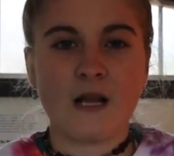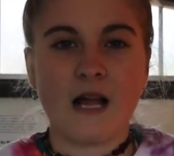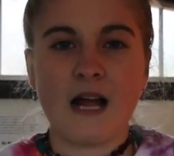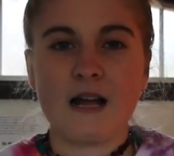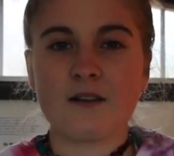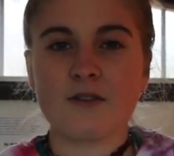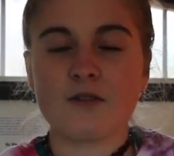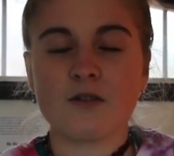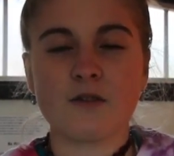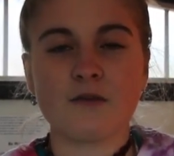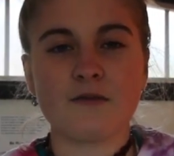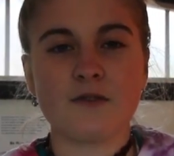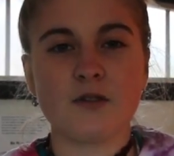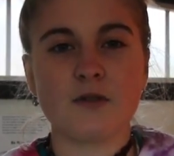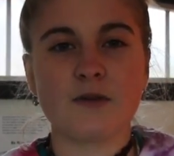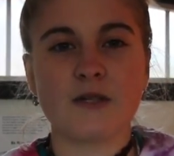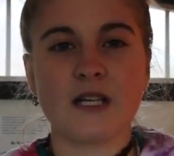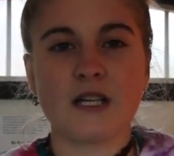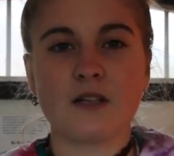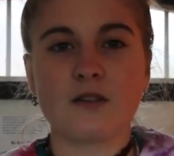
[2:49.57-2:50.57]
I don't know if
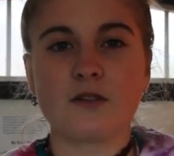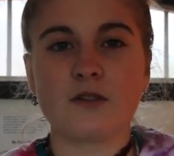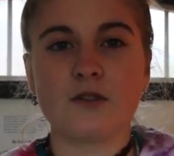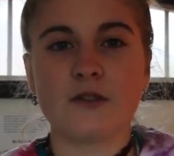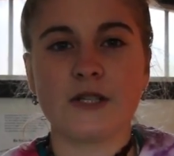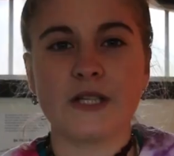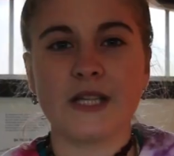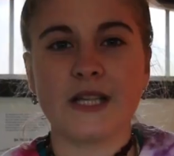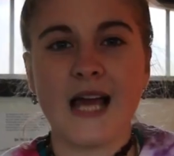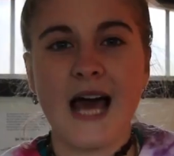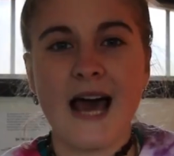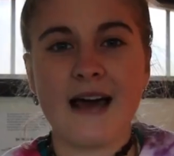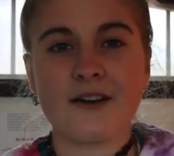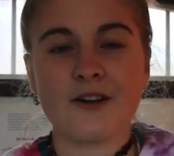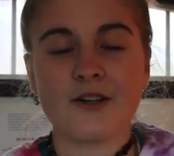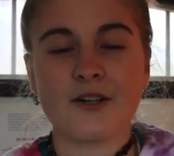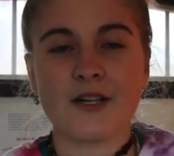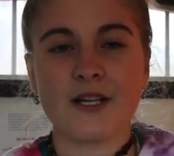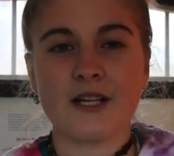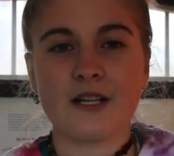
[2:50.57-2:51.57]
you would include a
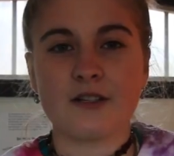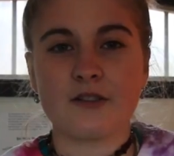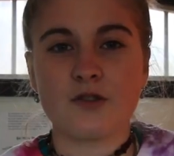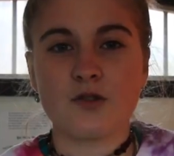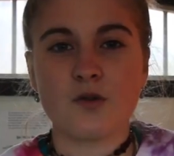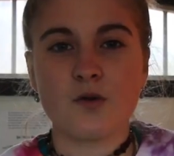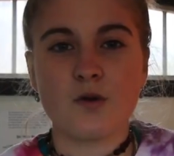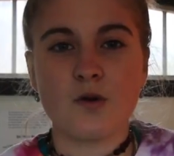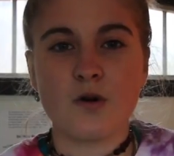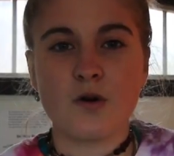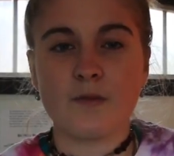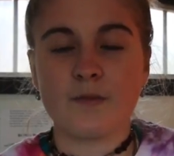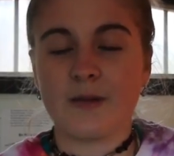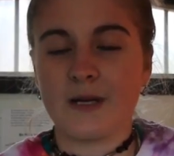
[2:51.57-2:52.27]
ladder in a tool,